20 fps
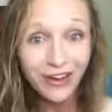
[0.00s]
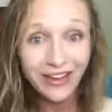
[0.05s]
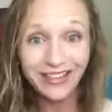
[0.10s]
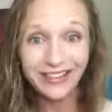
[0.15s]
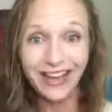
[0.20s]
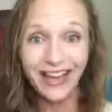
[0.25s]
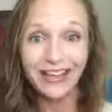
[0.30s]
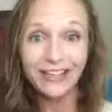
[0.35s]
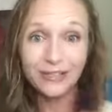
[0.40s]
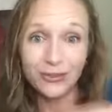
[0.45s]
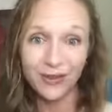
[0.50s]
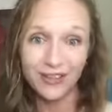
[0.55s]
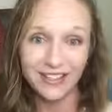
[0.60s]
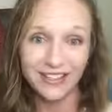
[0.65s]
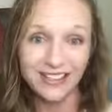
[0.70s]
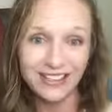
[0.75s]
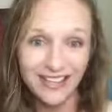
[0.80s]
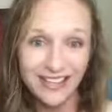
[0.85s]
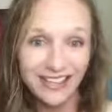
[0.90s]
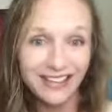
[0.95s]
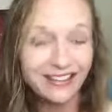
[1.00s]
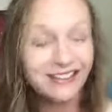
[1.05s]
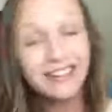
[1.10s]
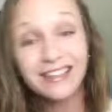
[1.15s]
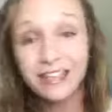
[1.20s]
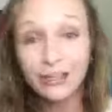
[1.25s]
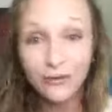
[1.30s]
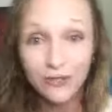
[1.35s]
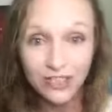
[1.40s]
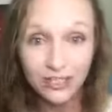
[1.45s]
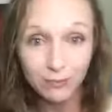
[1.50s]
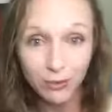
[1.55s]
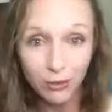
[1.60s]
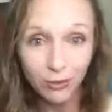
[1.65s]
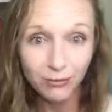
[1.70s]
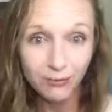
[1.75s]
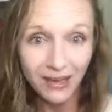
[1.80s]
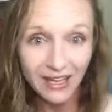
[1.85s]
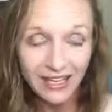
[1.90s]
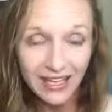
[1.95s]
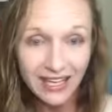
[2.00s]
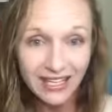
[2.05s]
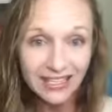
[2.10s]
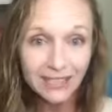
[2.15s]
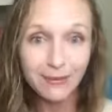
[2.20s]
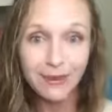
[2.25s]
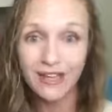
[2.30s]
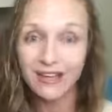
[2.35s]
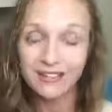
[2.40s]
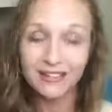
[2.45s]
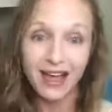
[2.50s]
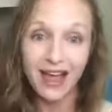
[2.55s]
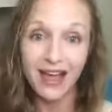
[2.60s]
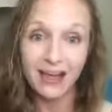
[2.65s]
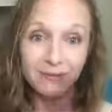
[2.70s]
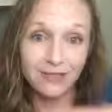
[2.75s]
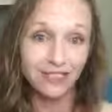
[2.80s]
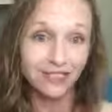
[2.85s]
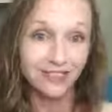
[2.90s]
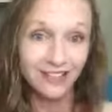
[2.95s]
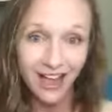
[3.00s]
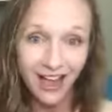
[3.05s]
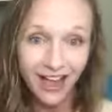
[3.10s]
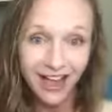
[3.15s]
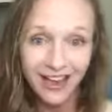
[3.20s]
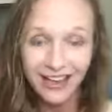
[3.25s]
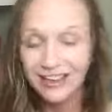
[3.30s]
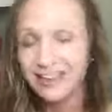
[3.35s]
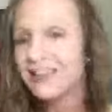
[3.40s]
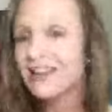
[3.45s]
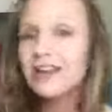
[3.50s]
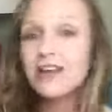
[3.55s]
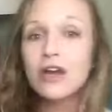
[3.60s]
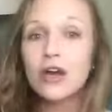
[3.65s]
I cannot enjoy this, the spring with my kids because I'm just dying